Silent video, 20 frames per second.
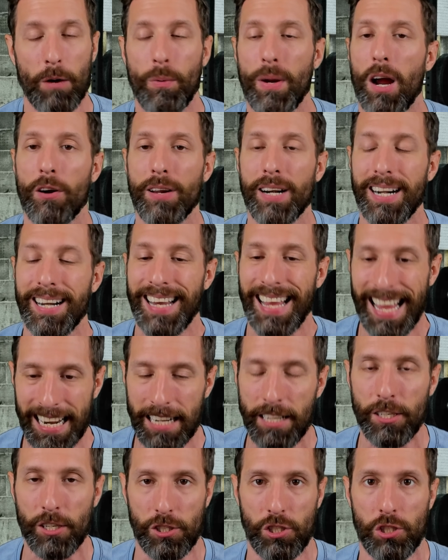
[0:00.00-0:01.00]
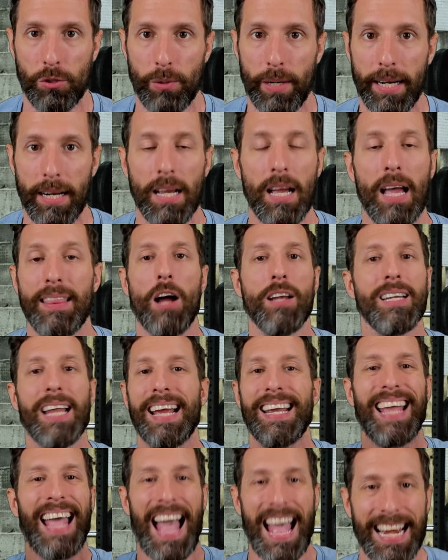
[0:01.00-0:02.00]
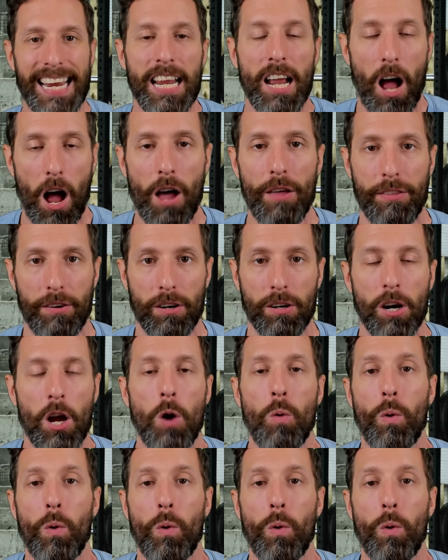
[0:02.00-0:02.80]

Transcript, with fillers: We are in an industry unlike any other